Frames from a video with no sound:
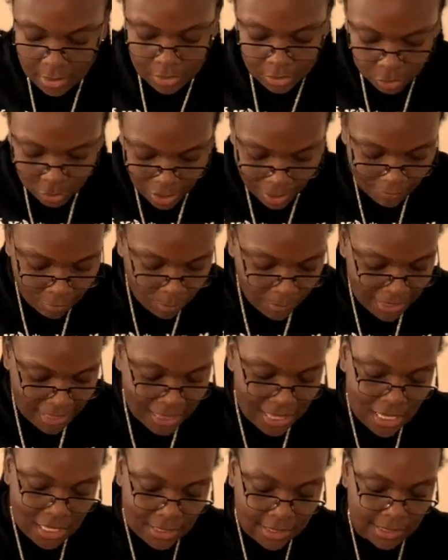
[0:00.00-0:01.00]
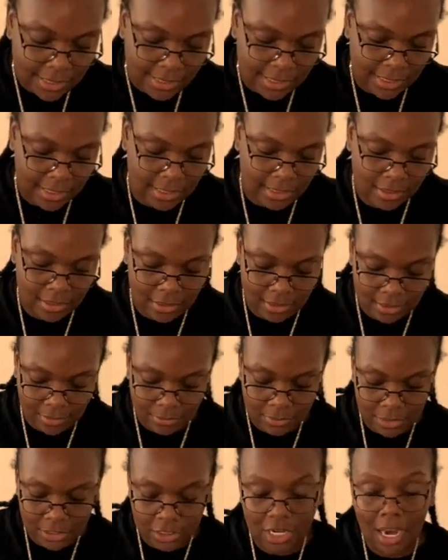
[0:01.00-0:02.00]
travel with this,
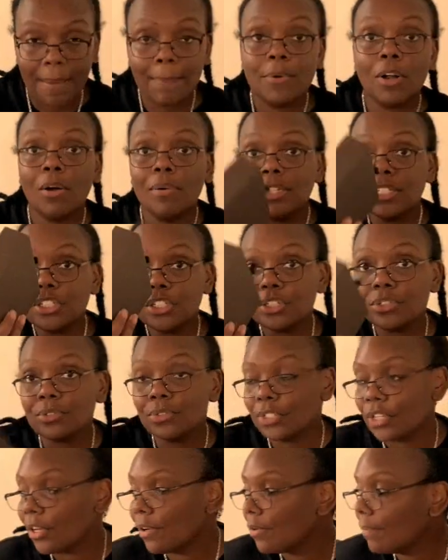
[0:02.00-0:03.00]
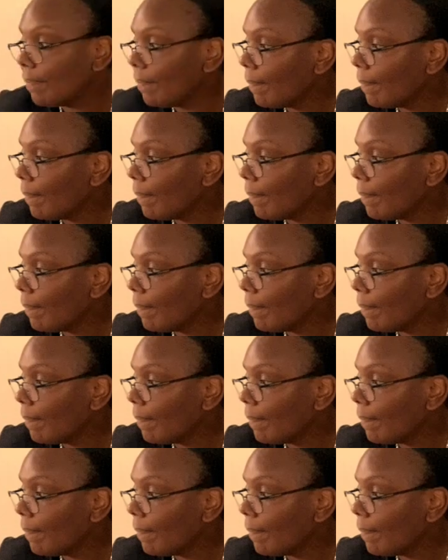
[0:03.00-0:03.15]
which I'm going to, so